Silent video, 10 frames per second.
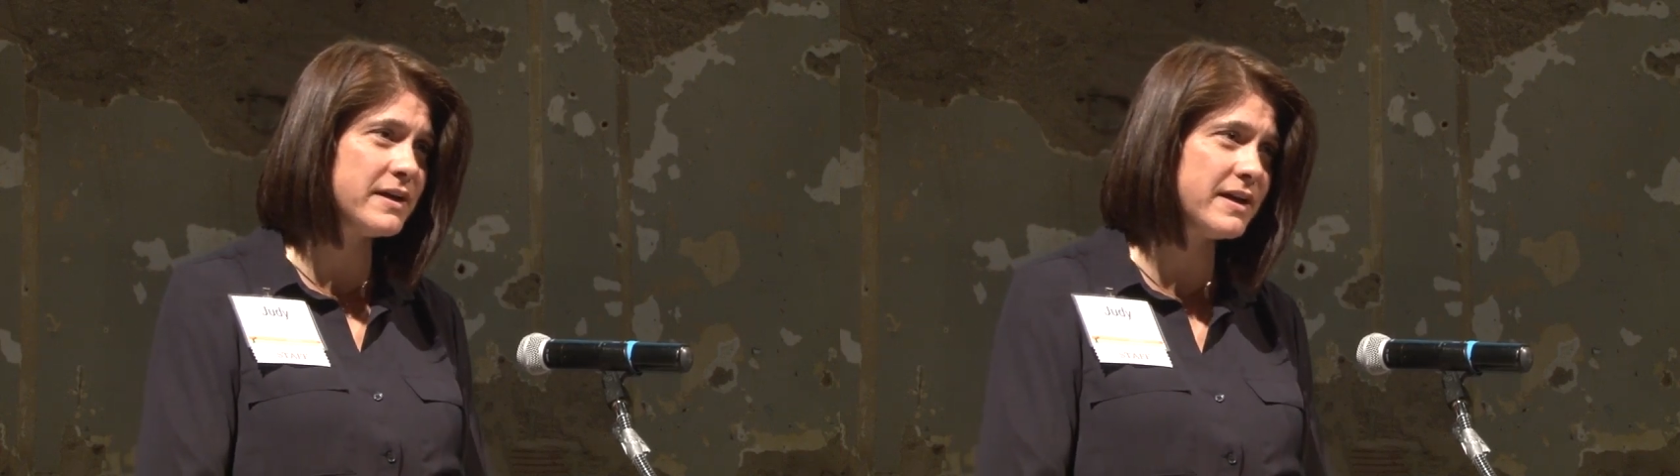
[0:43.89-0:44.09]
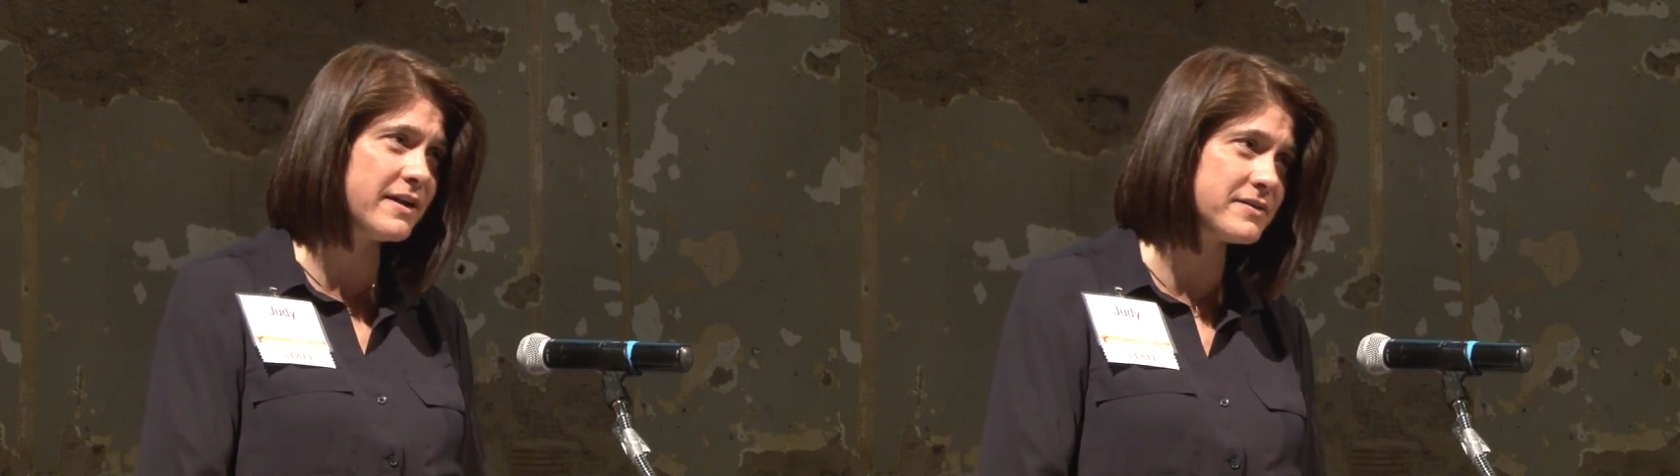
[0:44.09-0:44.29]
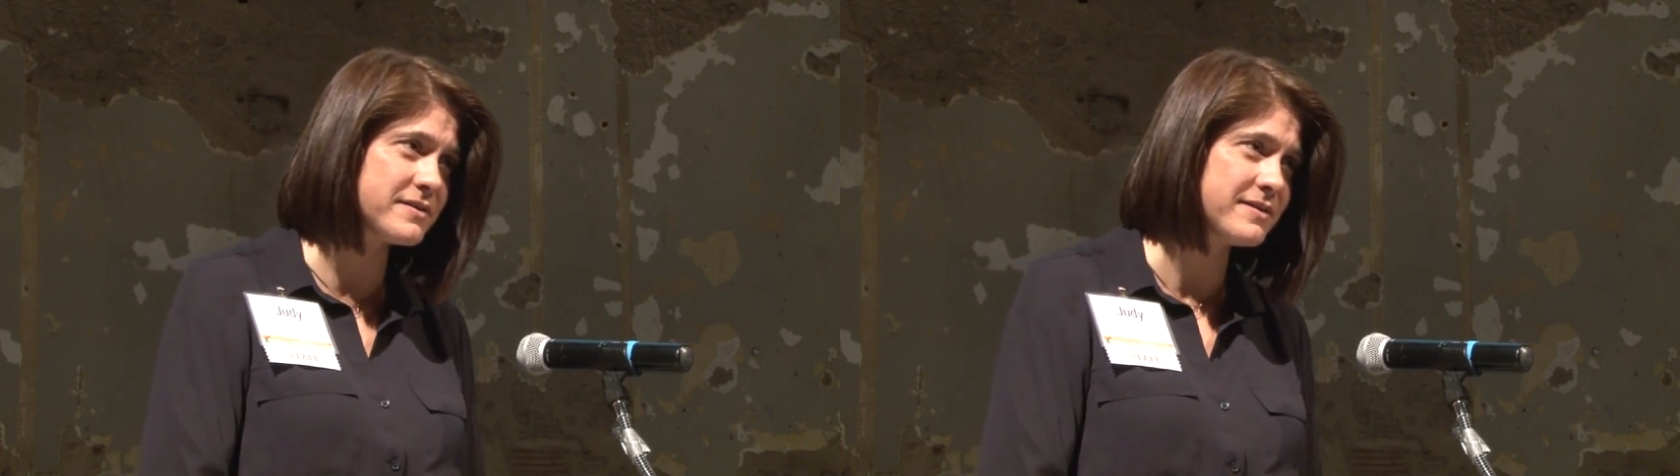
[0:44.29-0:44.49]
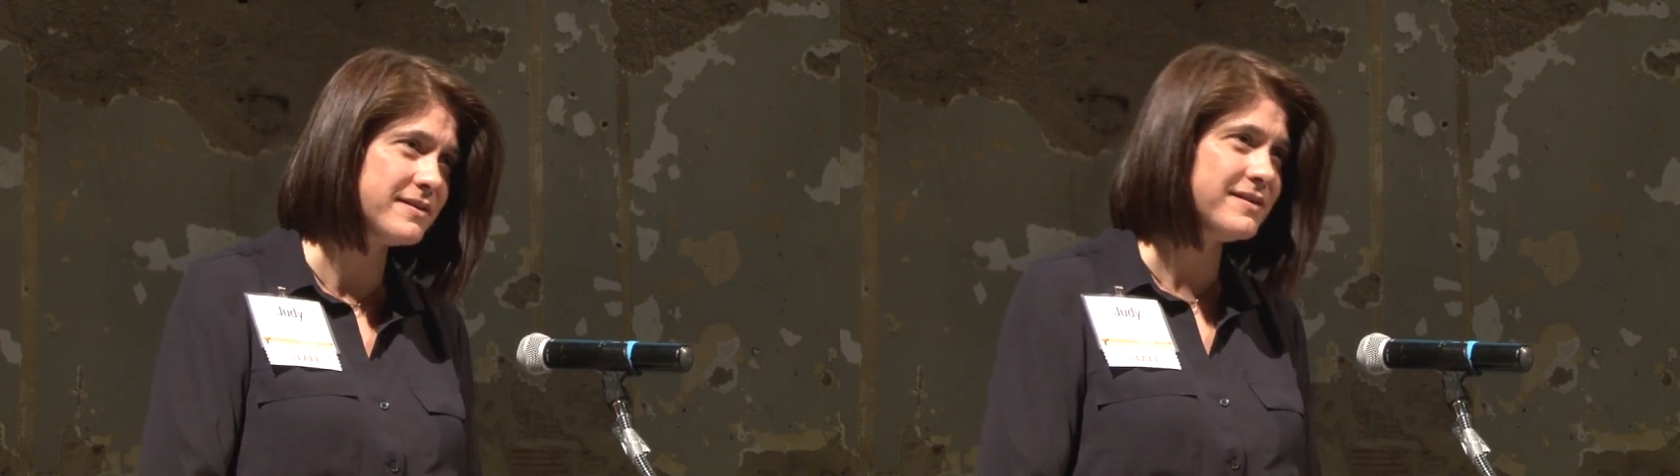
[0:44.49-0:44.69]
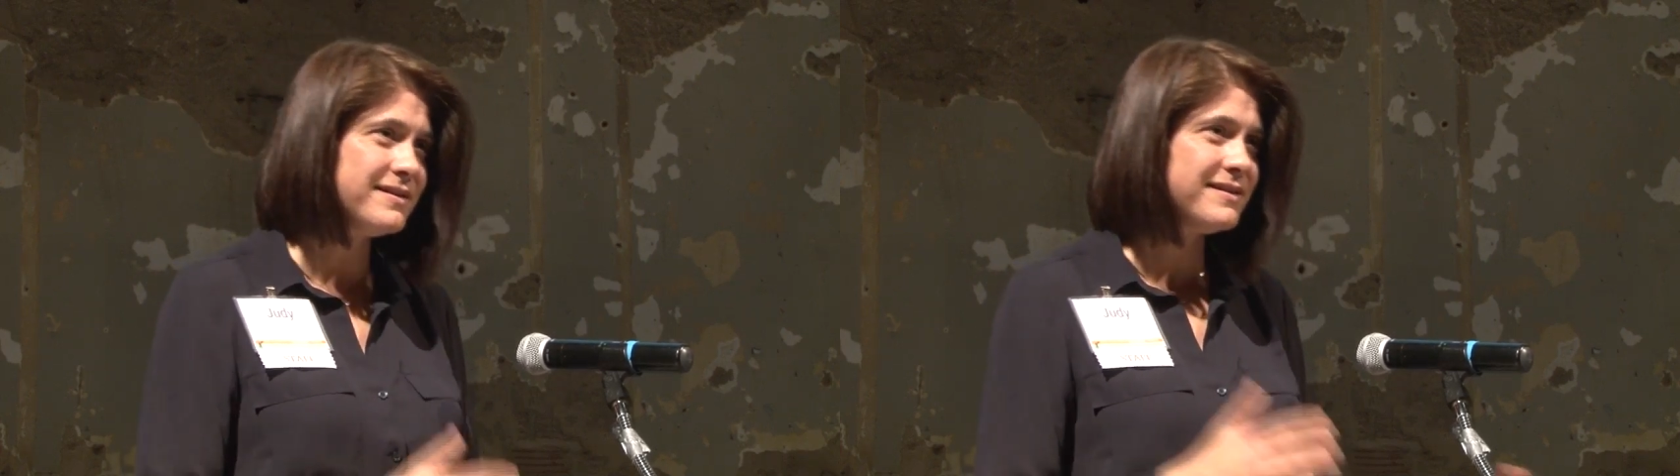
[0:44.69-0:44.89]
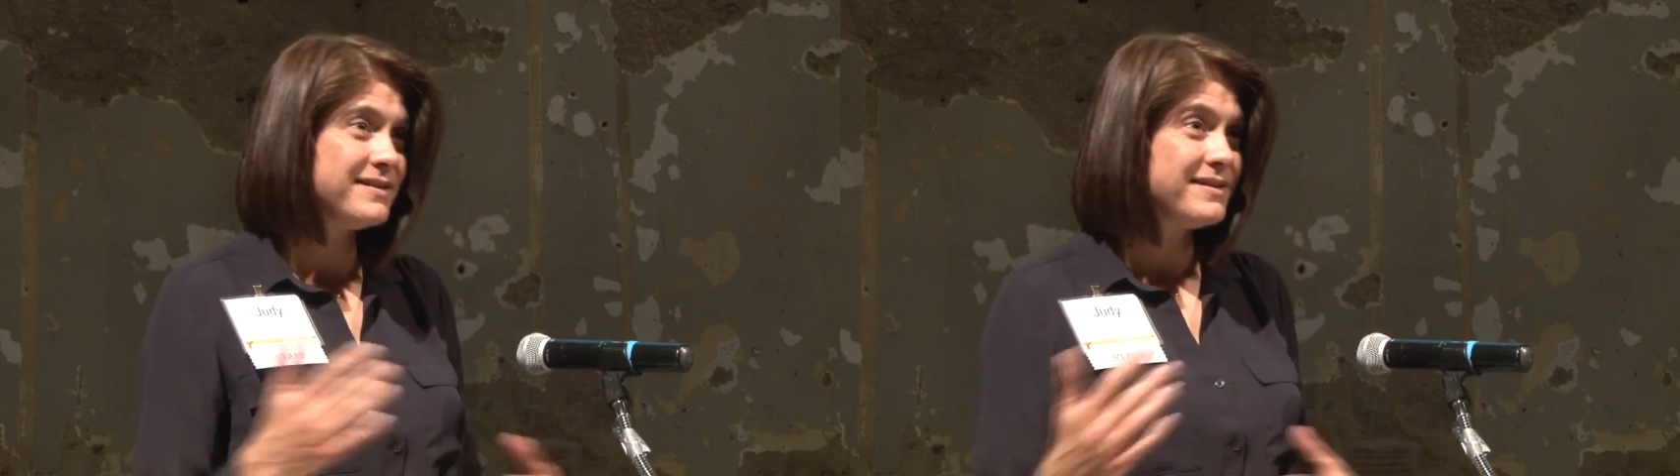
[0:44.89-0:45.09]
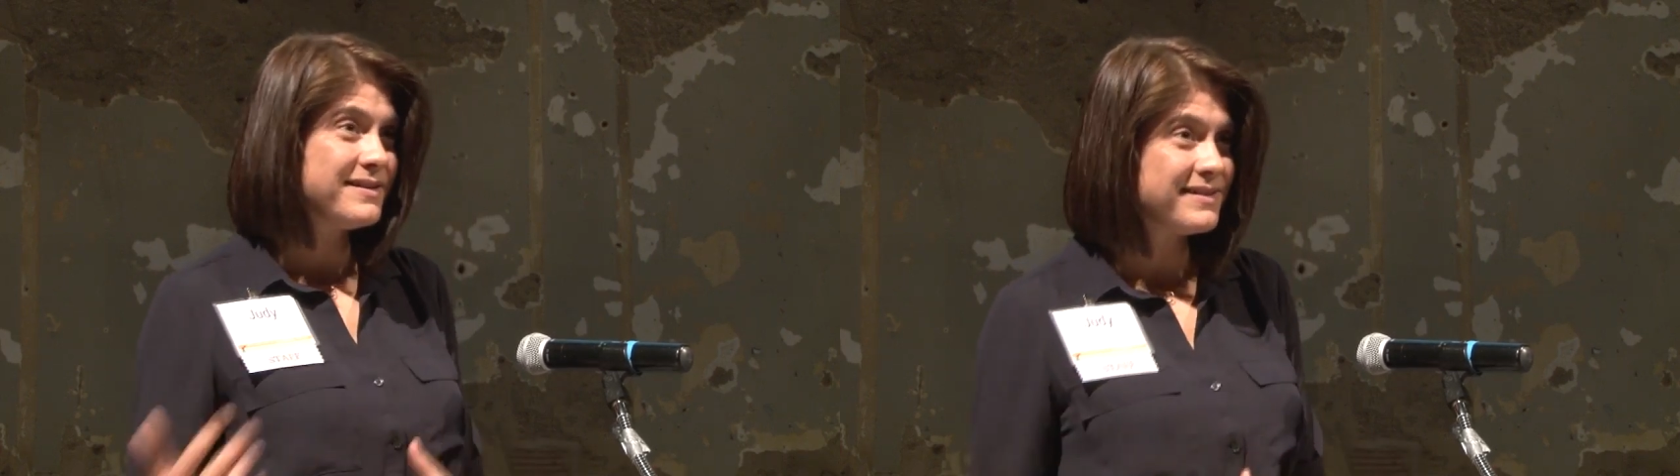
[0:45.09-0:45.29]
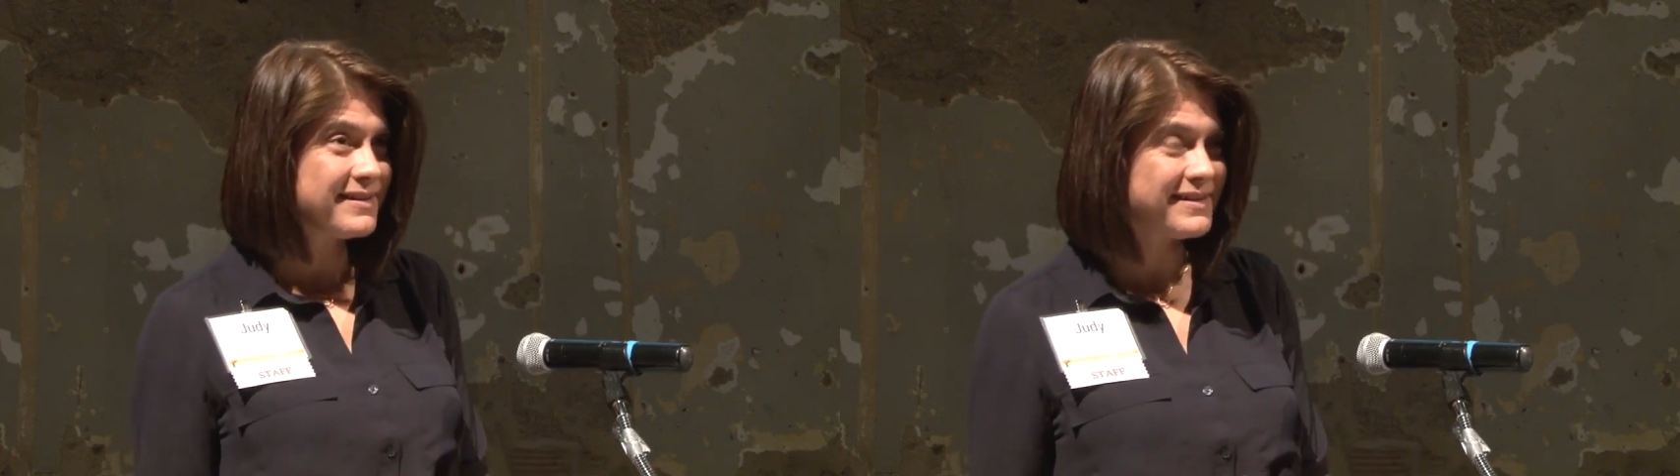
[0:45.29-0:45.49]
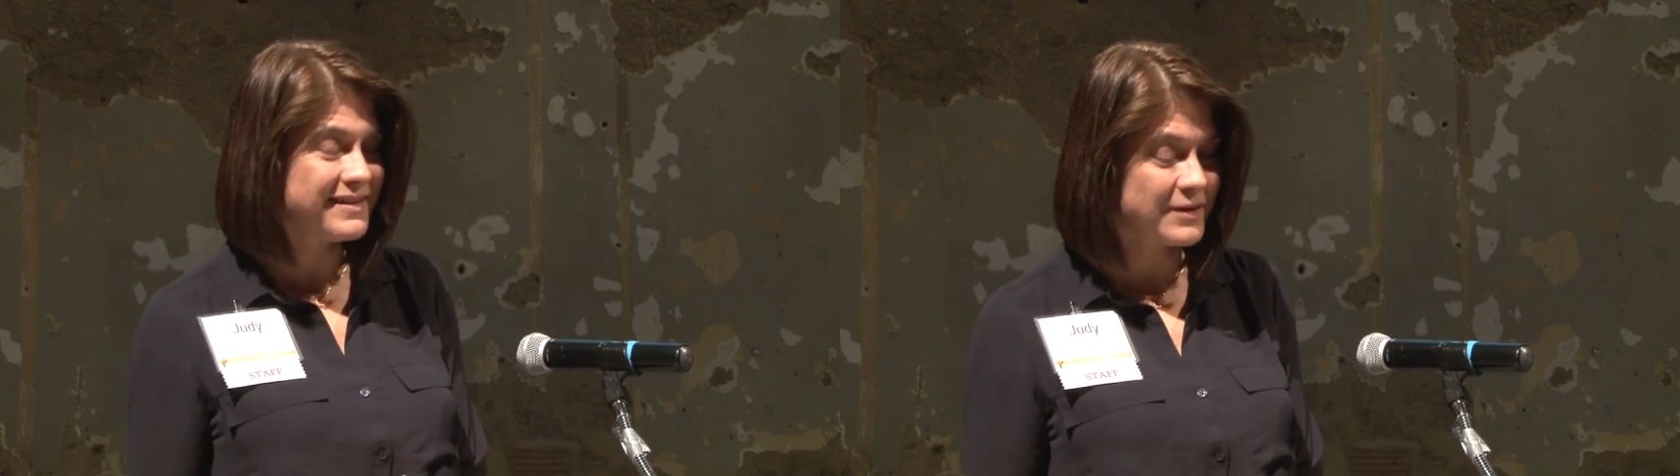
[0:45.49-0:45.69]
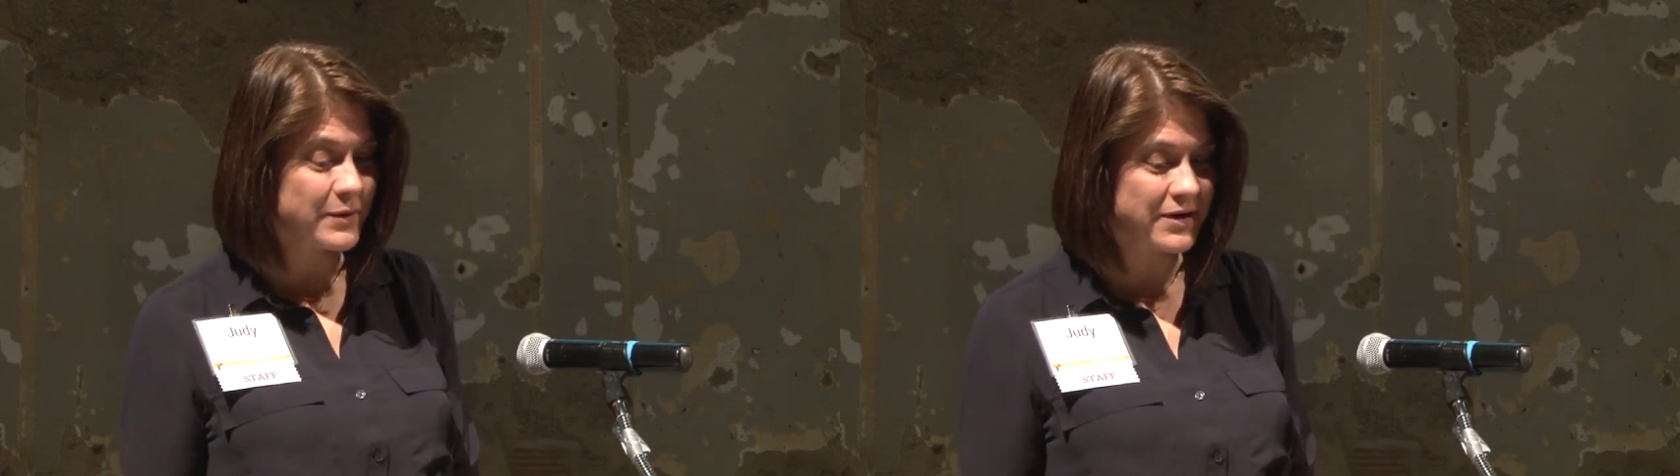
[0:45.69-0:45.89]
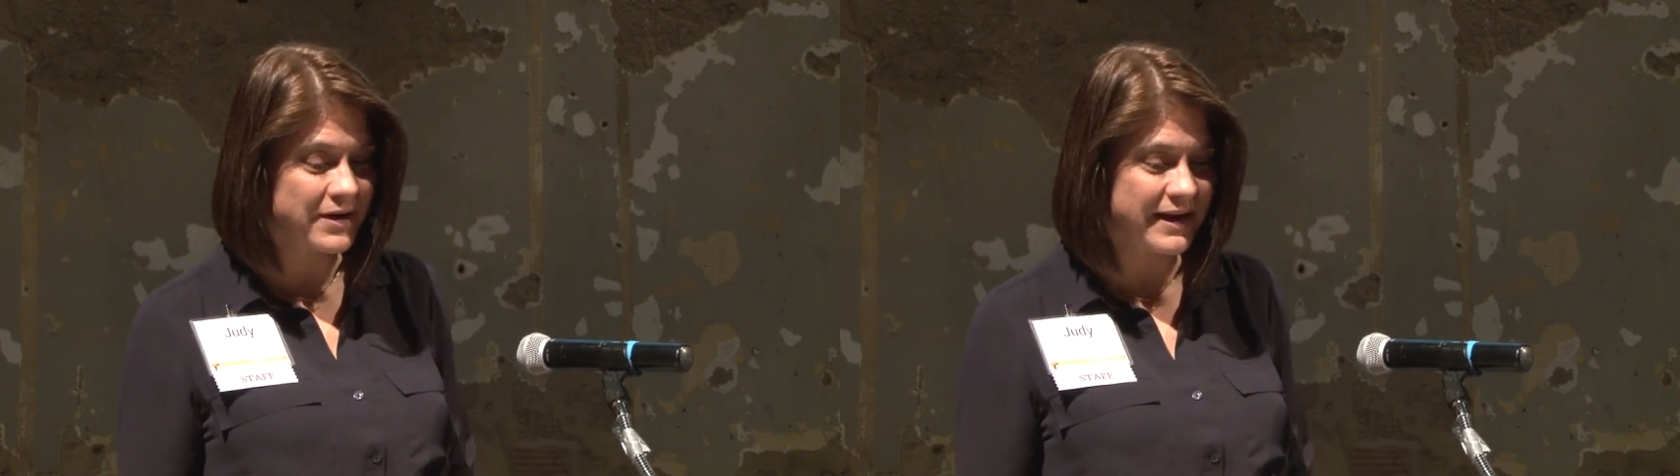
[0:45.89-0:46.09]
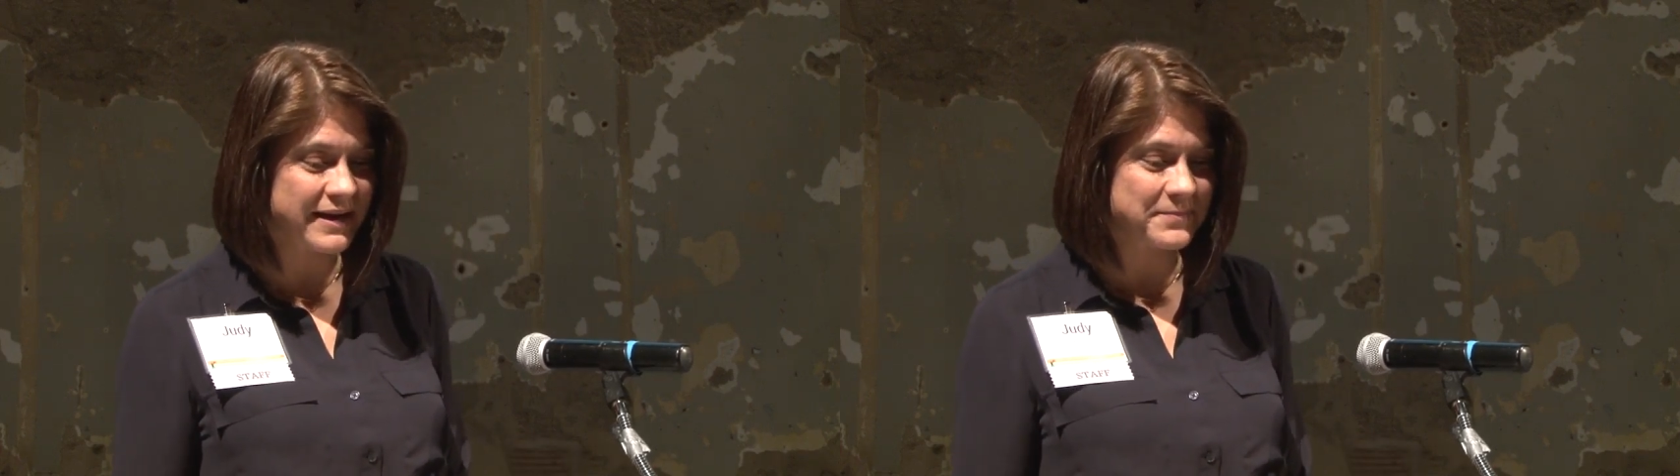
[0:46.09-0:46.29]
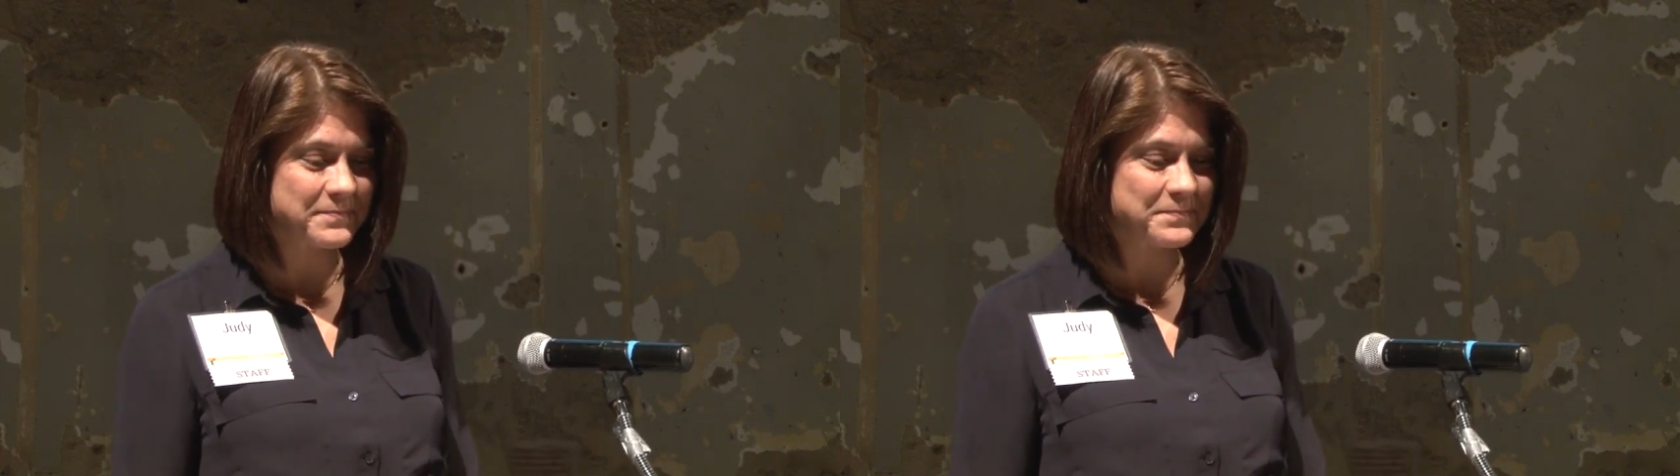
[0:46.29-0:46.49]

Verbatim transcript: House. Here we are again.